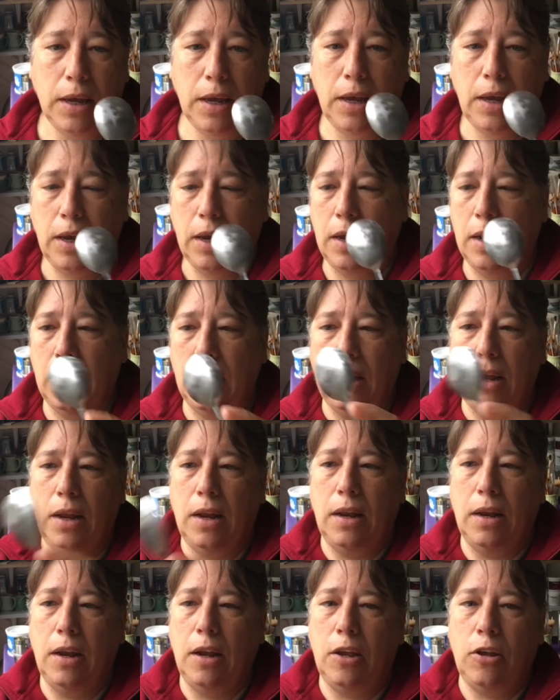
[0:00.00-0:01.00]

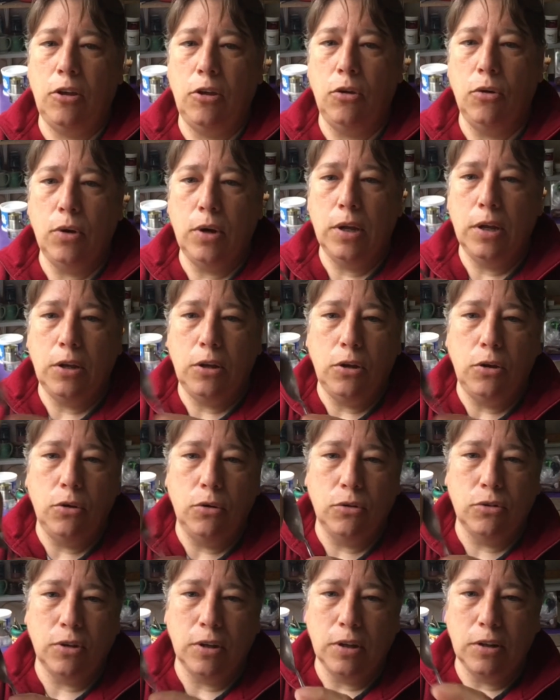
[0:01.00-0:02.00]
and you can
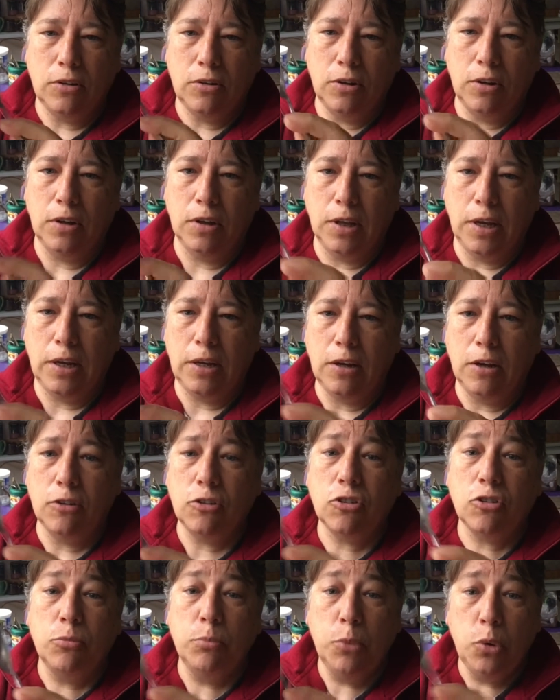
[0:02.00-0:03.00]
use it to like
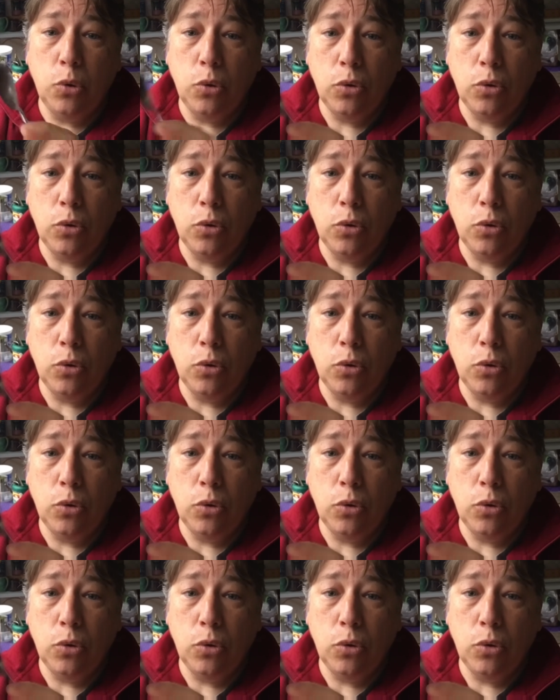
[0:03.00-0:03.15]
smooth